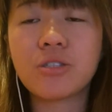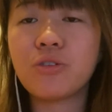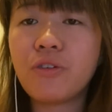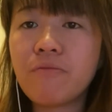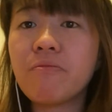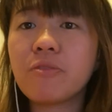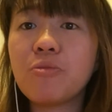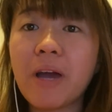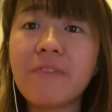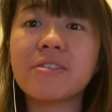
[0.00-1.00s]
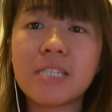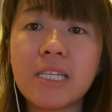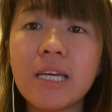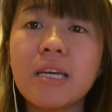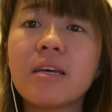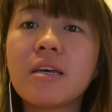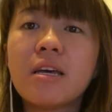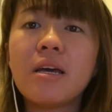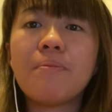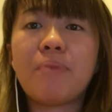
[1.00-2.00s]
So you might have seen it,
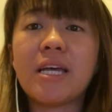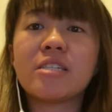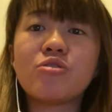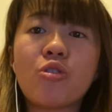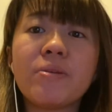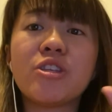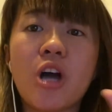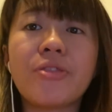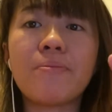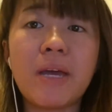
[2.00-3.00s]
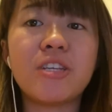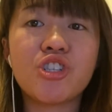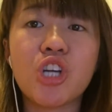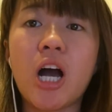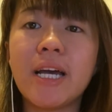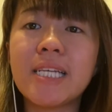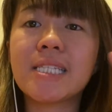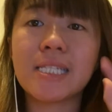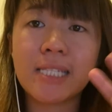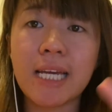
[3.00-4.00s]
but it's normally not the main shot, it's
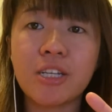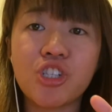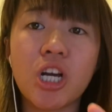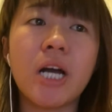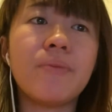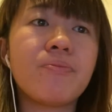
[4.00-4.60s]
the second shot.